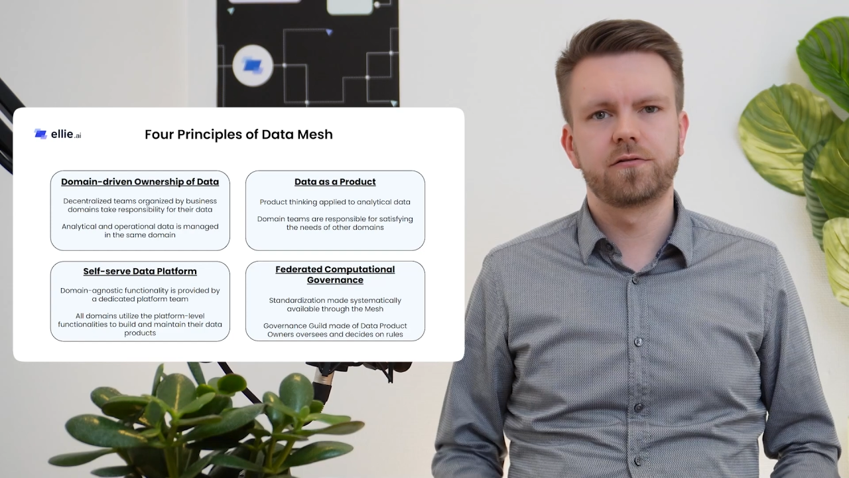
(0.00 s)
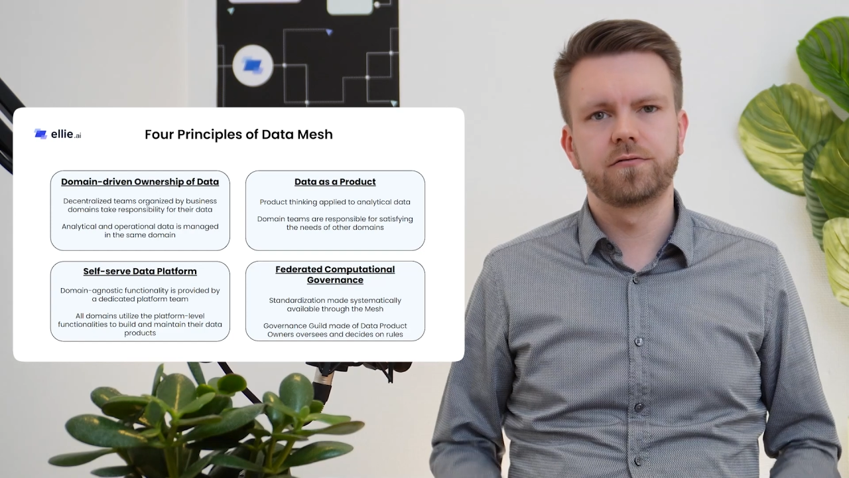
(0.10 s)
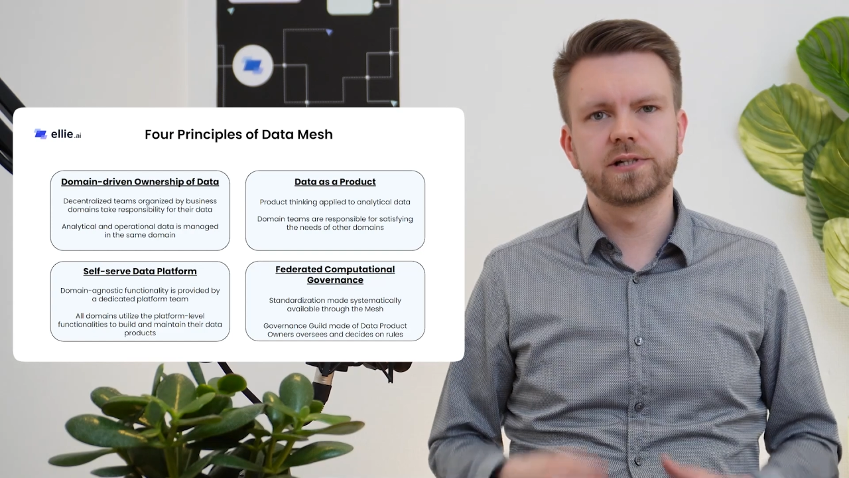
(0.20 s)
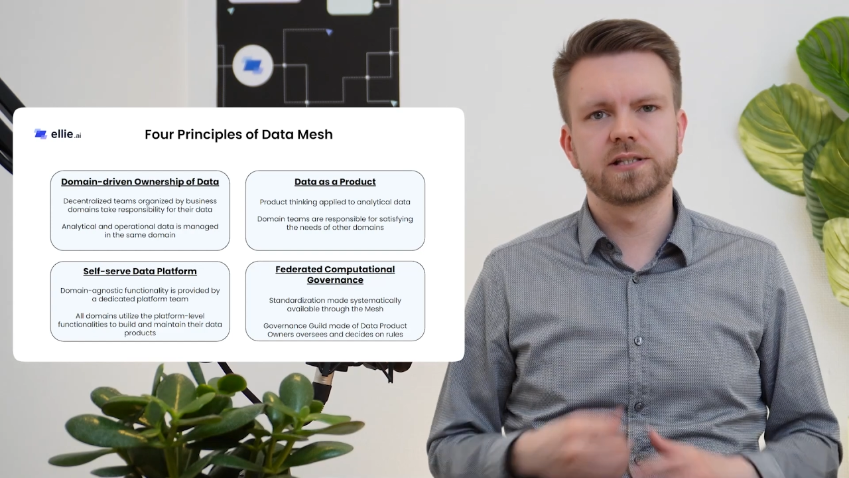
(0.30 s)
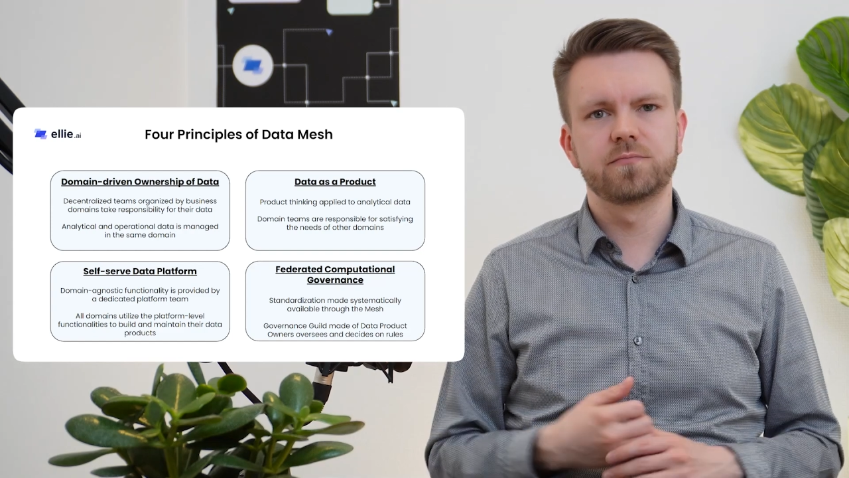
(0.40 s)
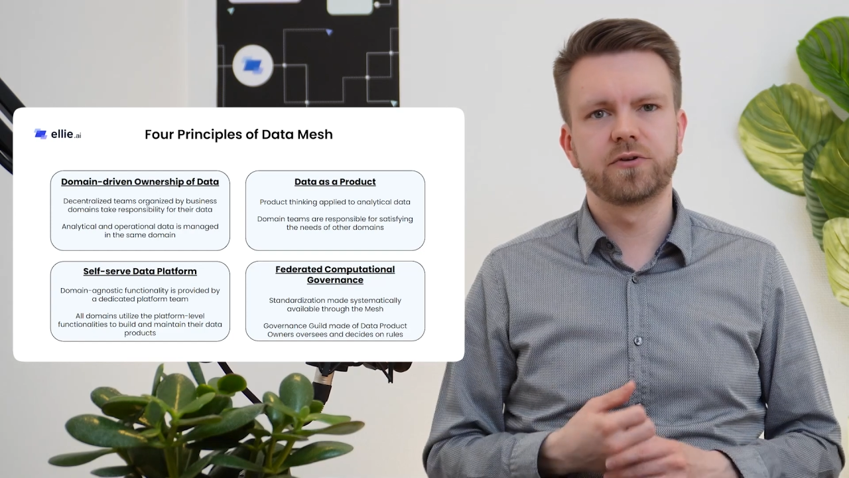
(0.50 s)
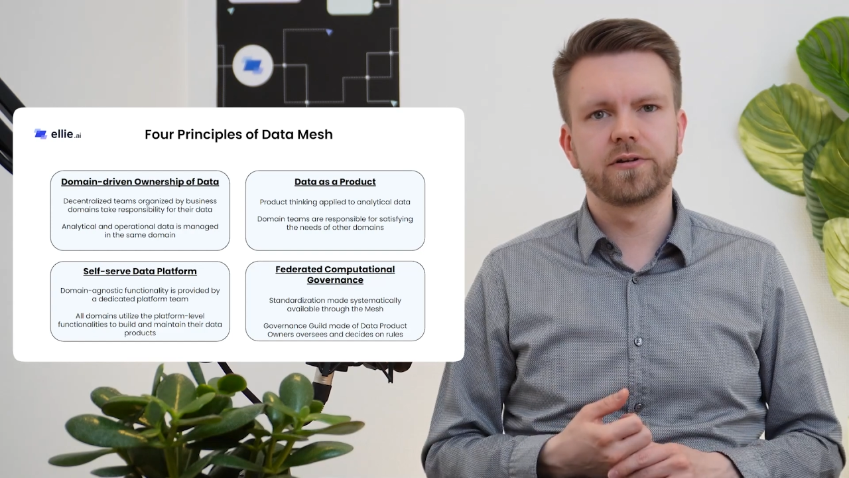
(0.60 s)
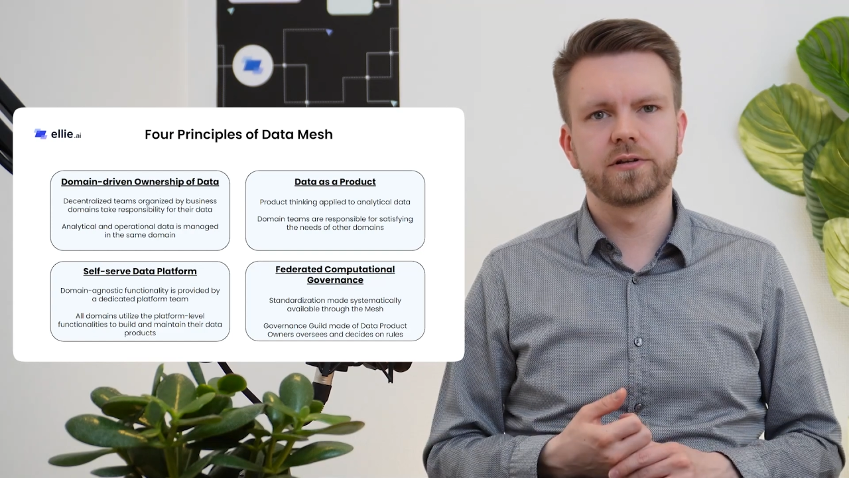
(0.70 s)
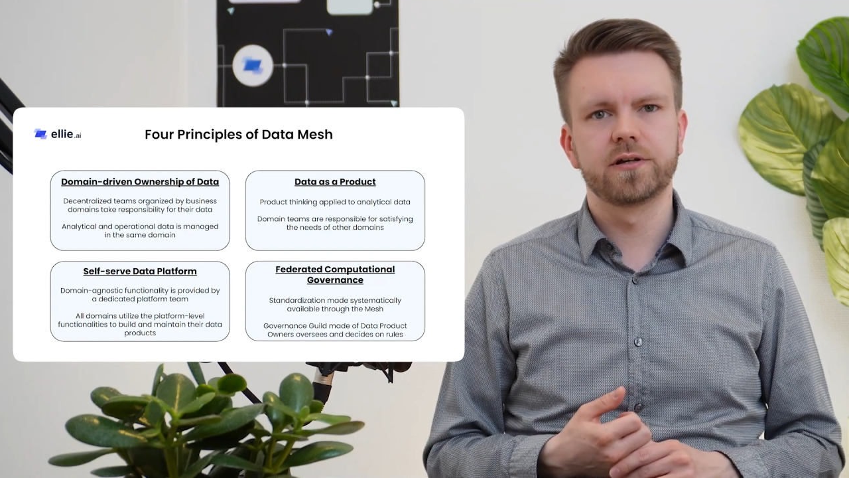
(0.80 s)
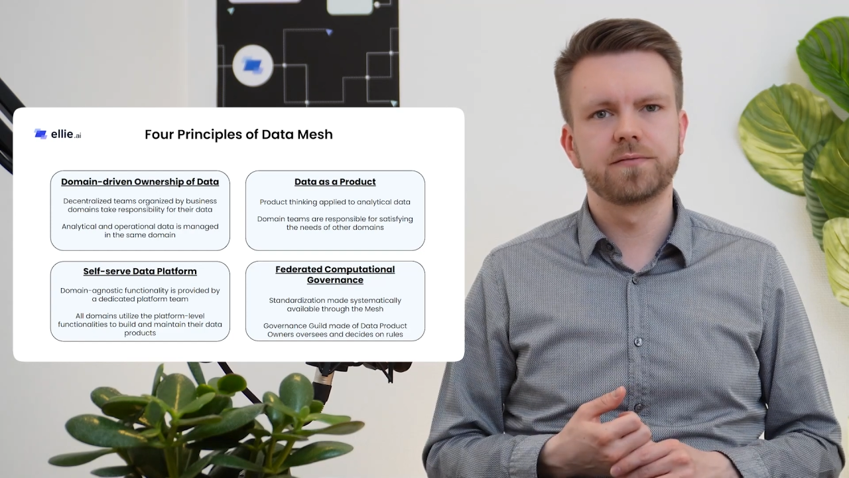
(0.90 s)
own
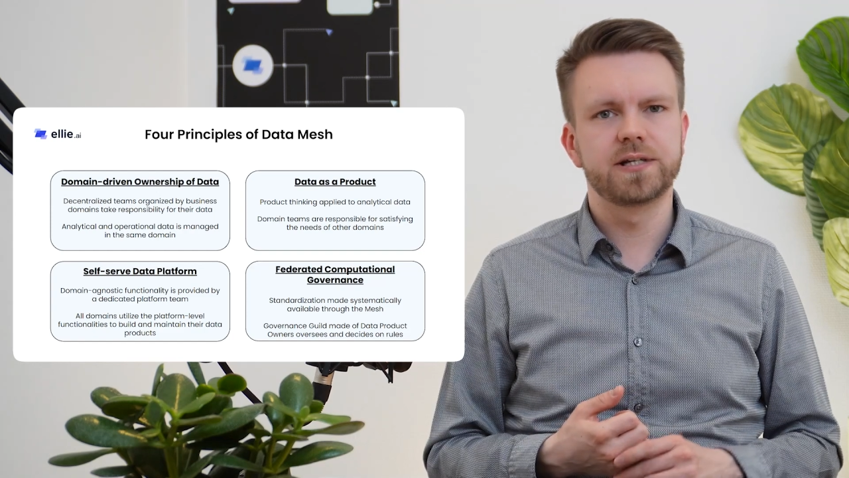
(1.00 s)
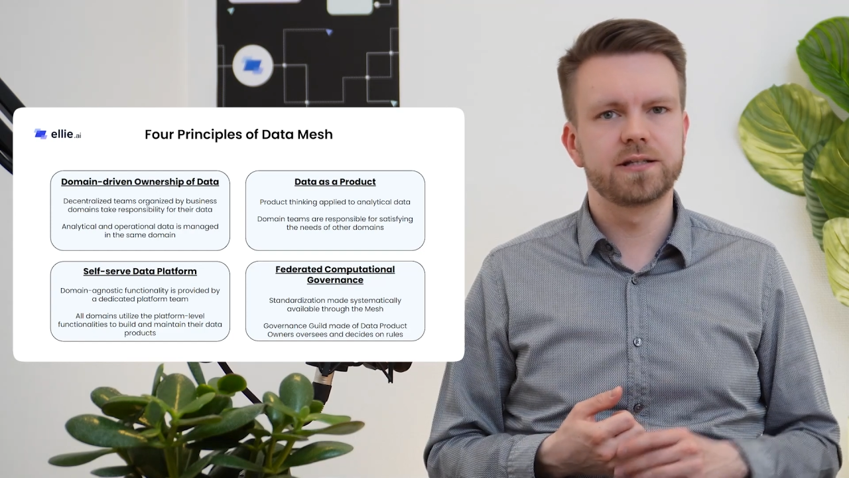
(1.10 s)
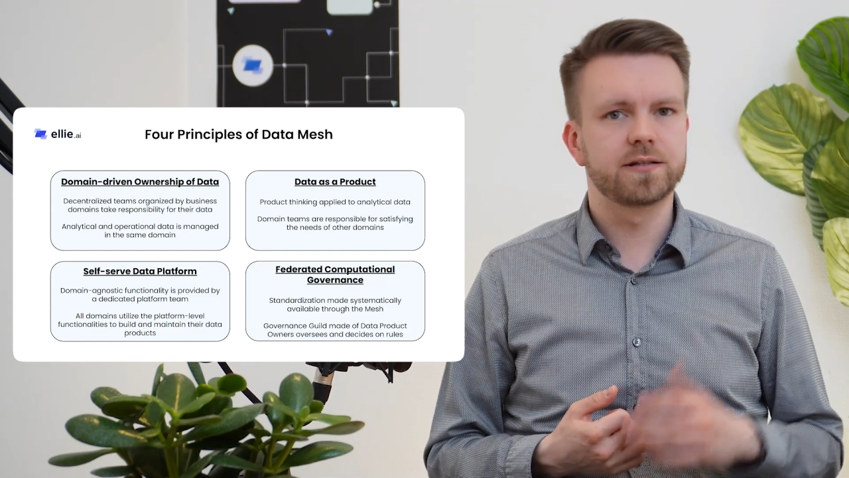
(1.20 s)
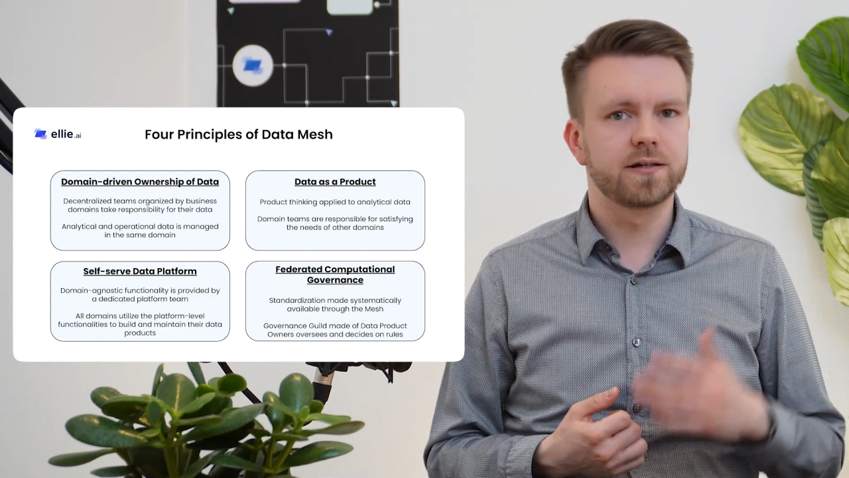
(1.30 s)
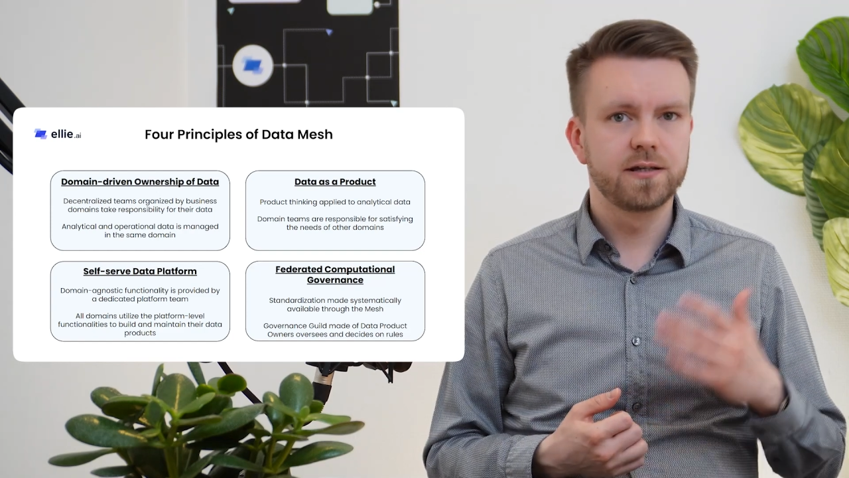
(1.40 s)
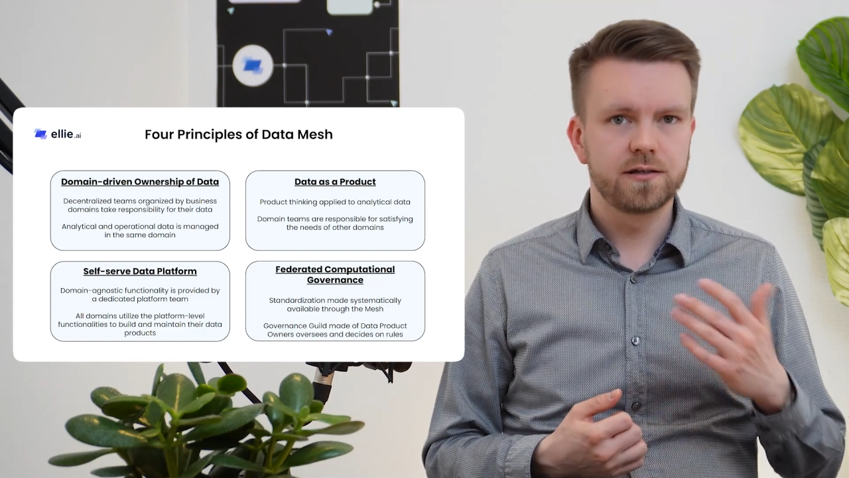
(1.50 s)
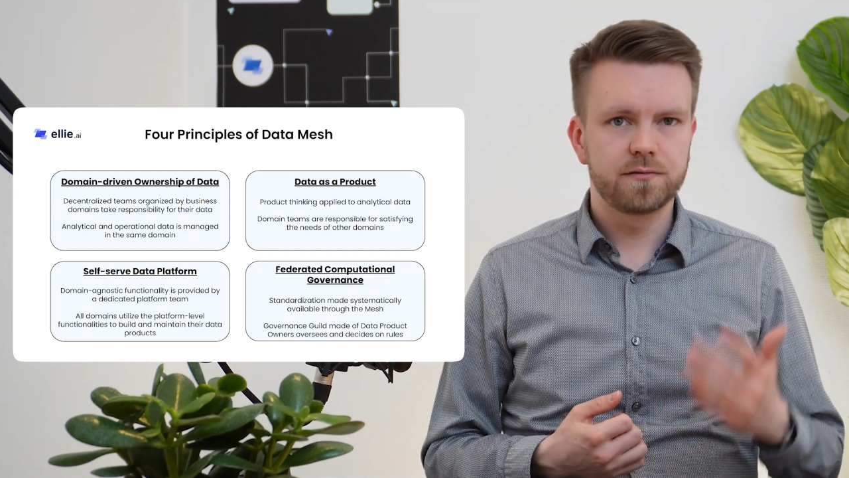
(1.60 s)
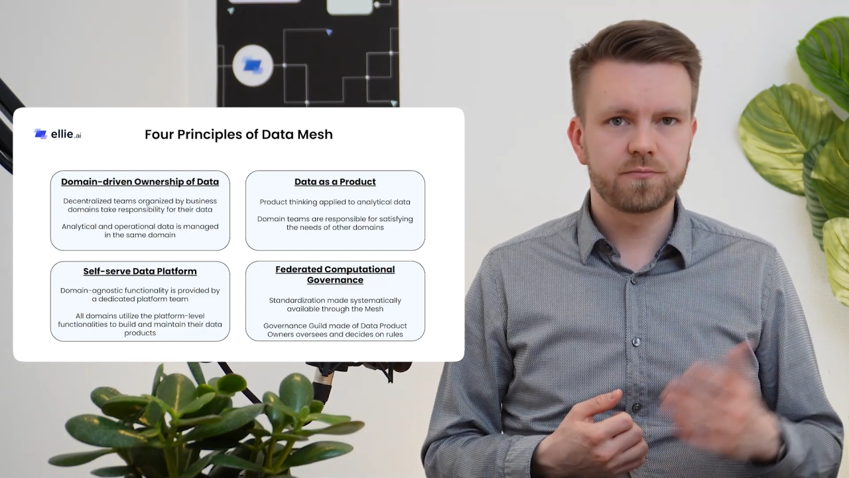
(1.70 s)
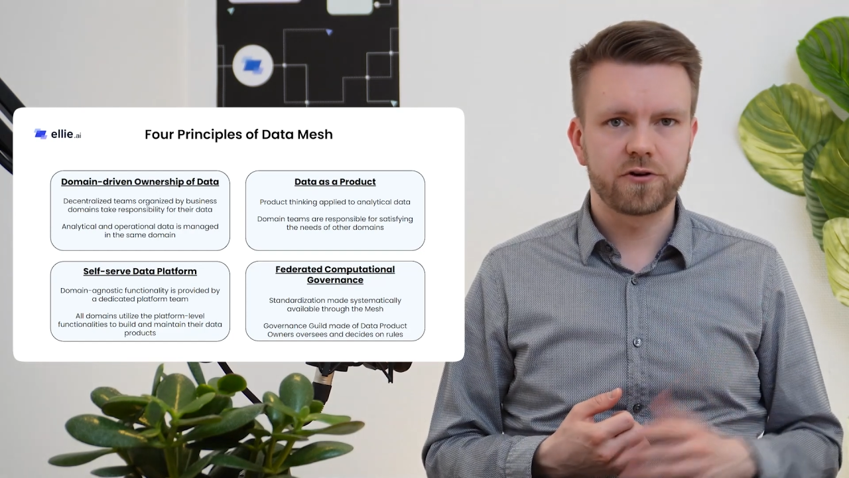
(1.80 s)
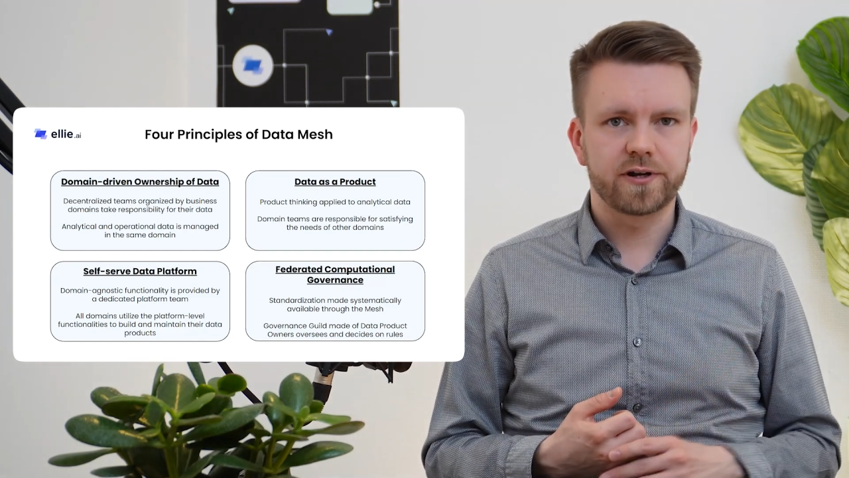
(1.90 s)
data
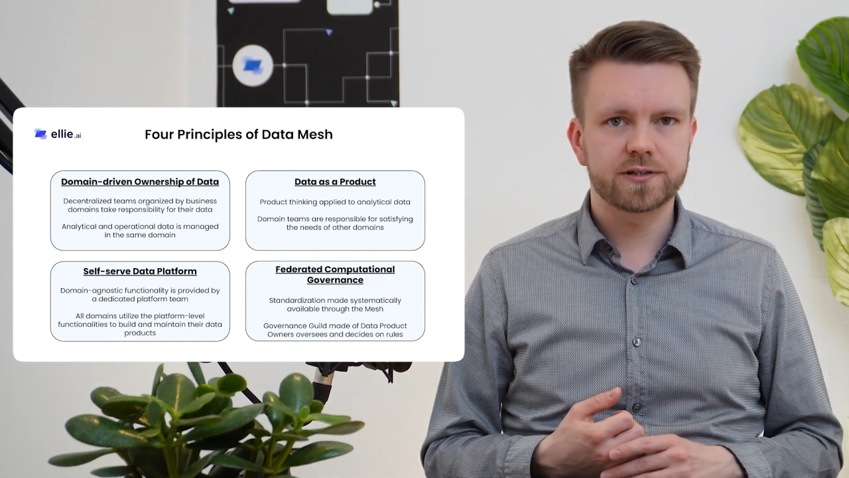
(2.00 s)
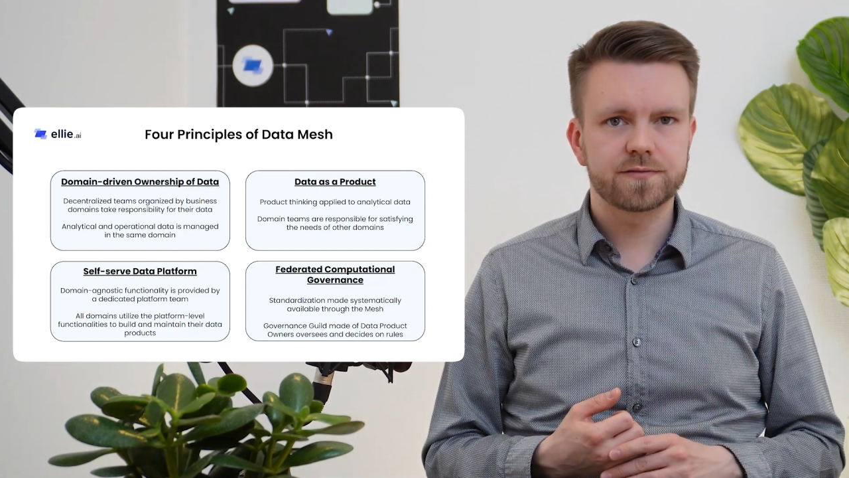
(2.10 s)
products.